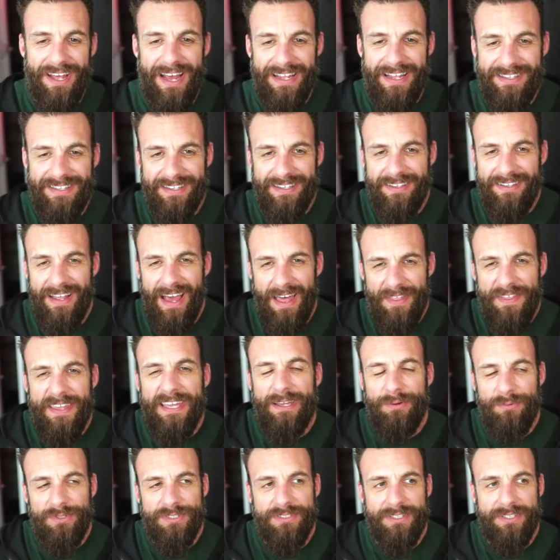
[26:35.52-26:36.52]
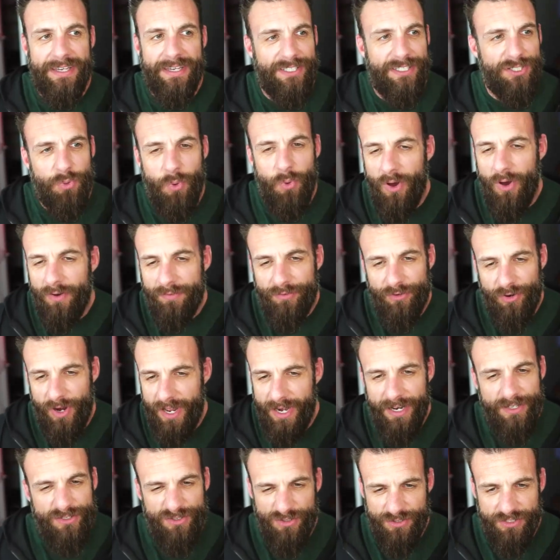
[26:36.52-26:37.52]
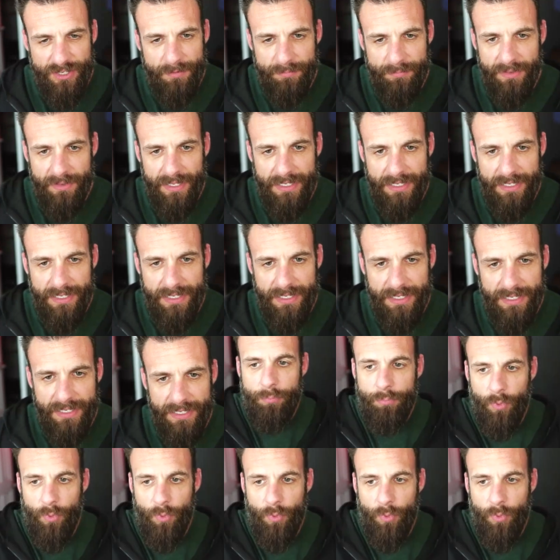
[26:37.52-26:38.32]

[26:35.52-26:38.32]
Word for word: I did. I think it was like twelve credits or something like that.